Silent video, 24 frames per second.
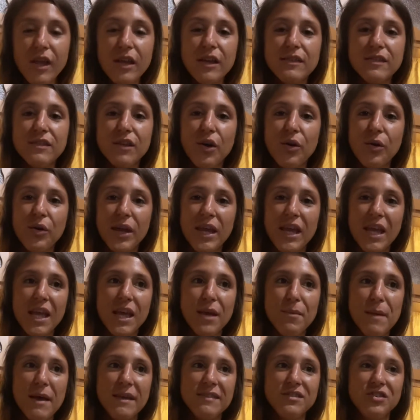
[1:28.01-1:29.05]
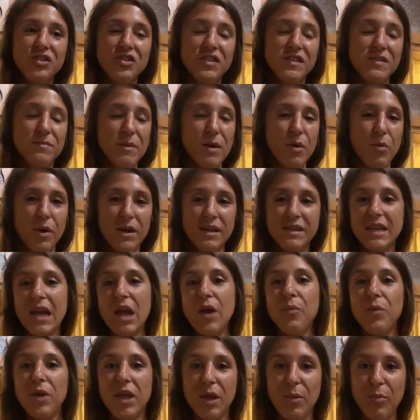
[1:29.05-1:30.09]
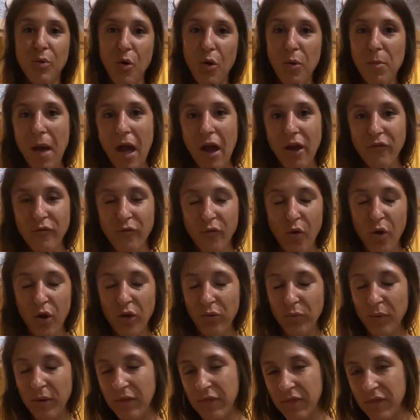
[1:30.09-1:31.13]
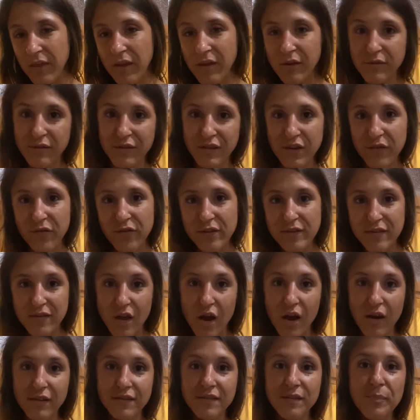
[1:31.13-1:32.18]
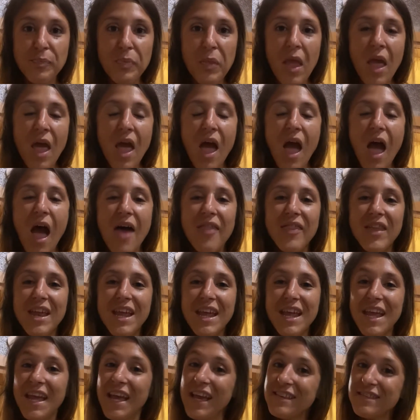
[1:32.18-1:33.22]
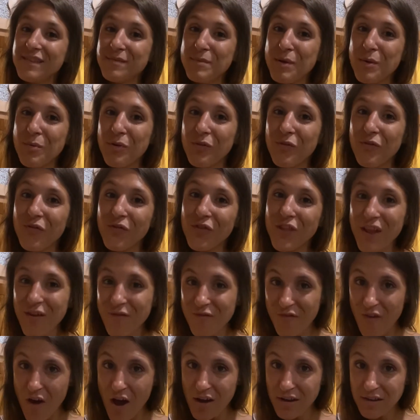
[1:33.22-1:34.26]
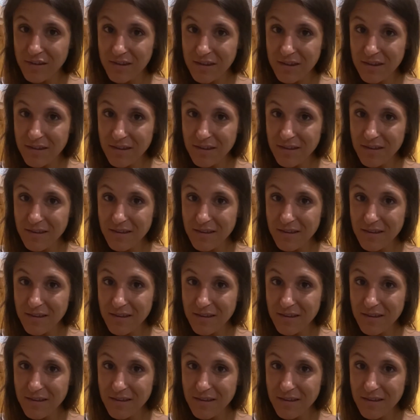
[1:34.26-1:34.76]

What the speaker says: So he messages me one day and we keep going back and forth with different songs. And then he hits me with Fleet Foxes,